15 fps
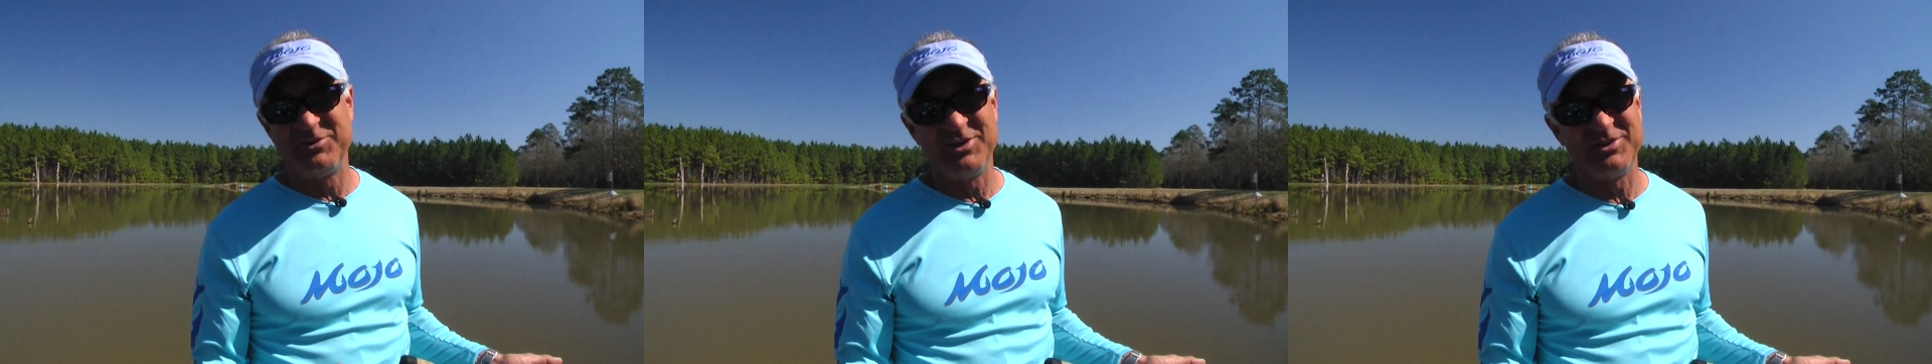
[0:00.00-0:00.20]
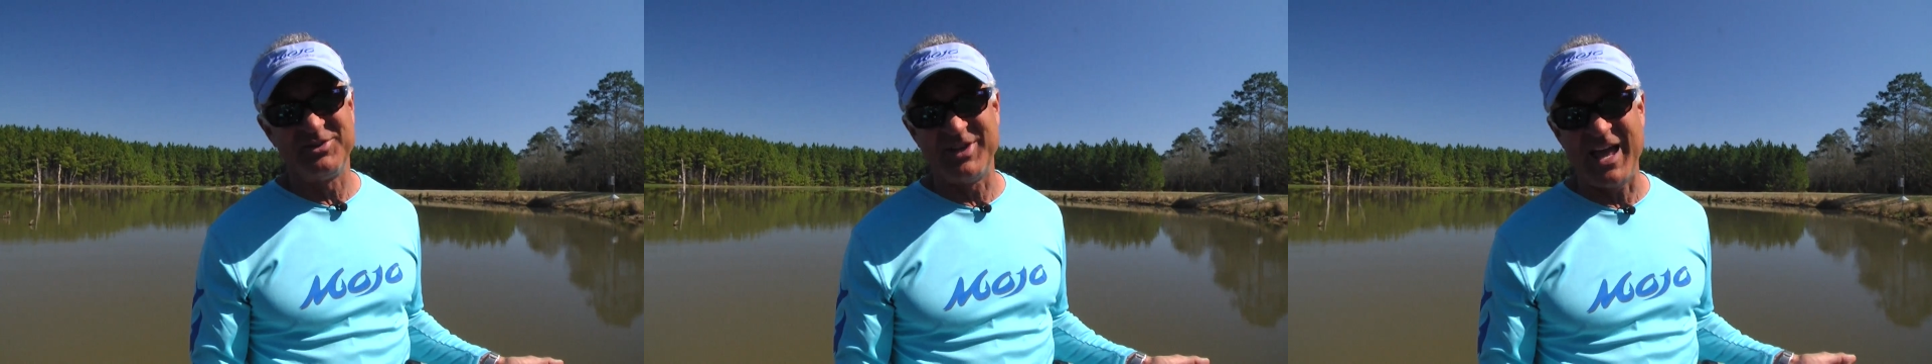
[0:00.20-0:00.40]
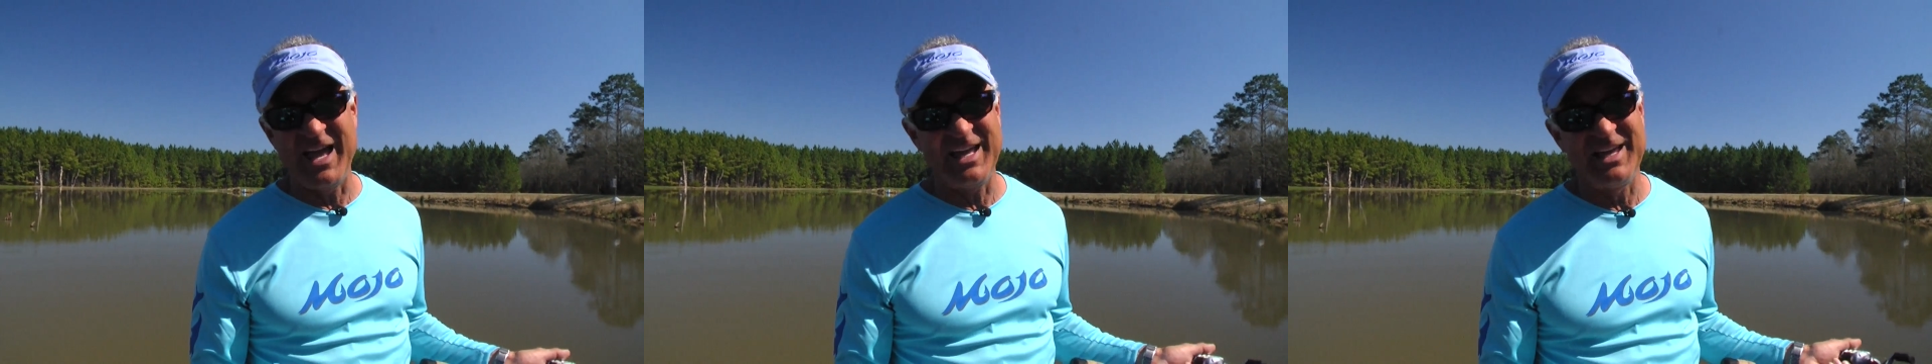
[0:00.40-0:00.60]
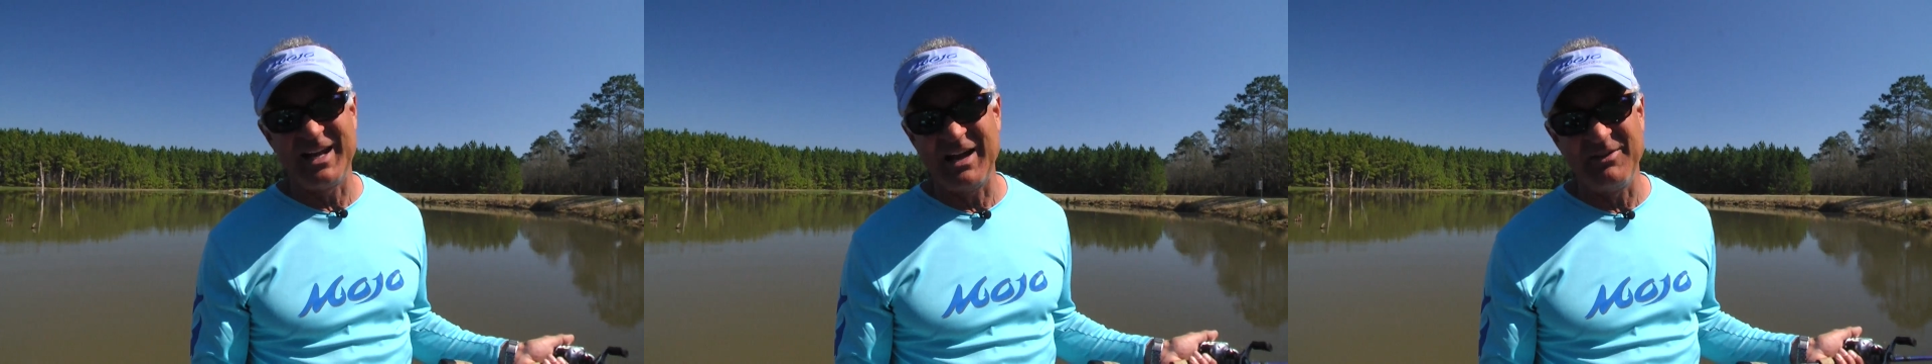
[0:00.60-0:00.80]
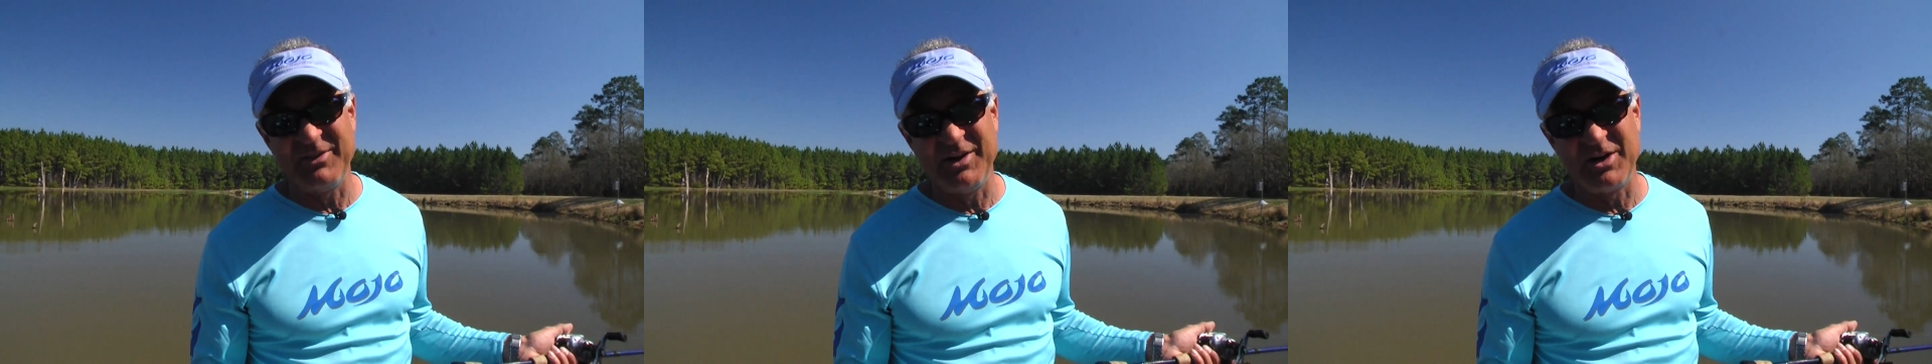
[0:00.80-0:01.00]
just hanging
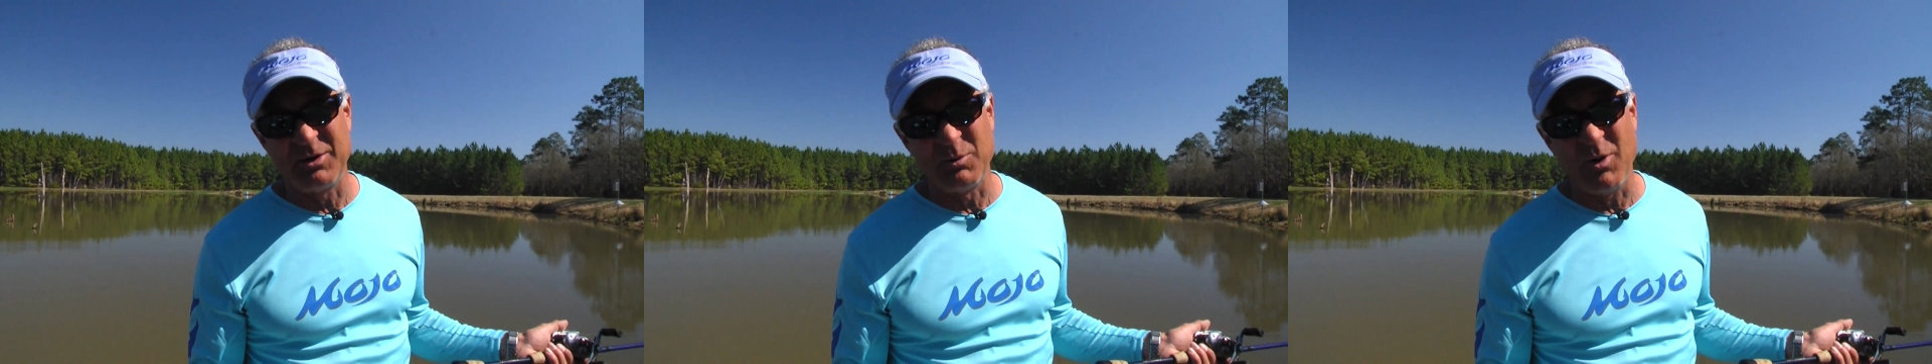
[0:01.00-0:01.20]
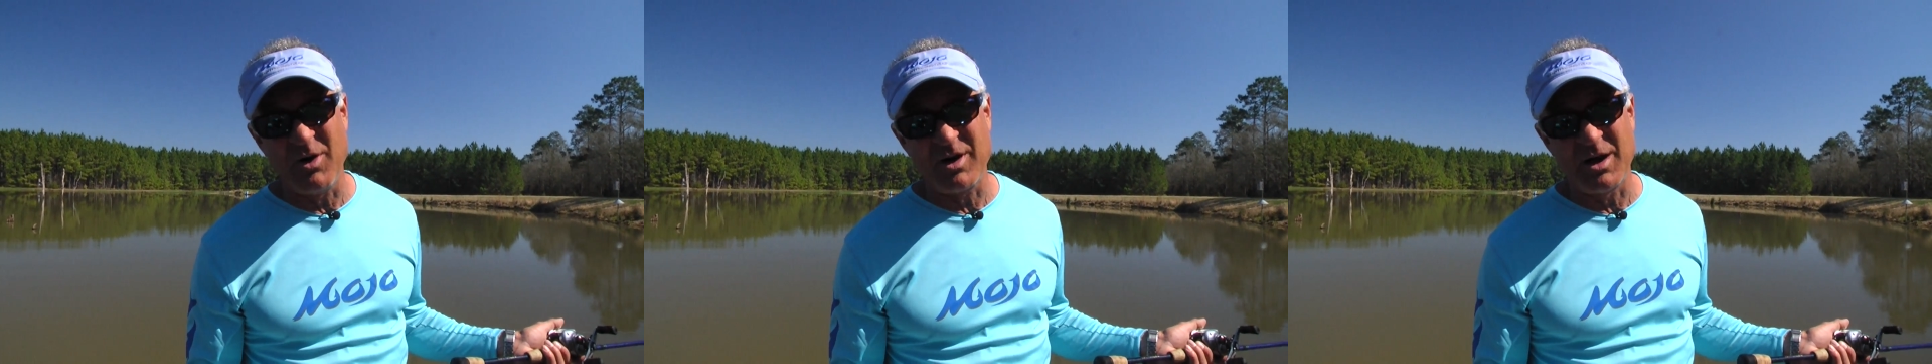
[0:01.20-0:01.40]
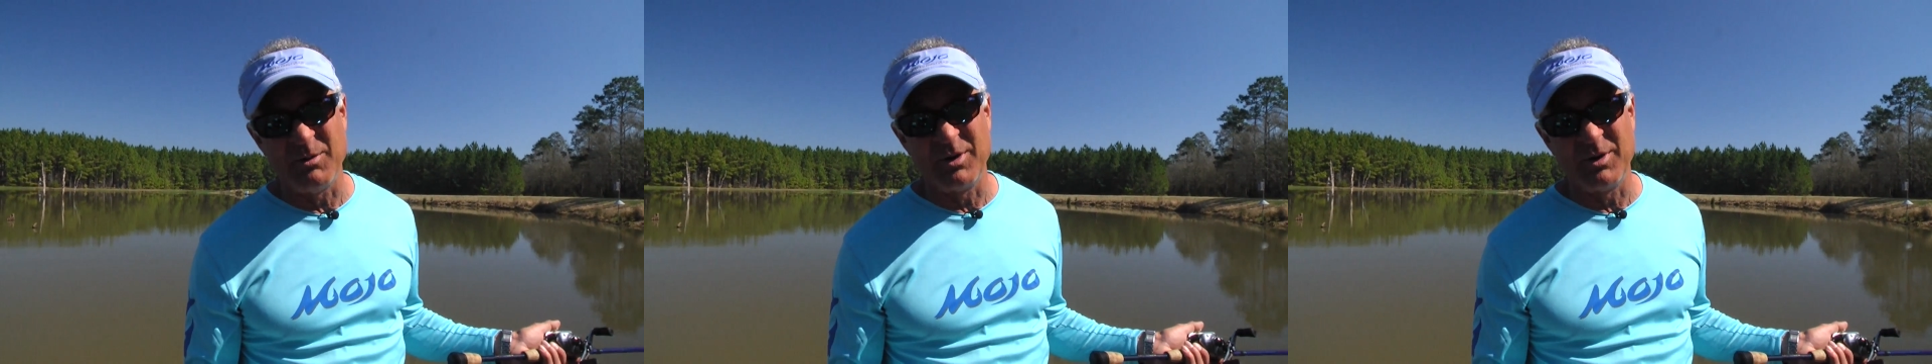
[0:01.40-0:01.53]
out there in the water. I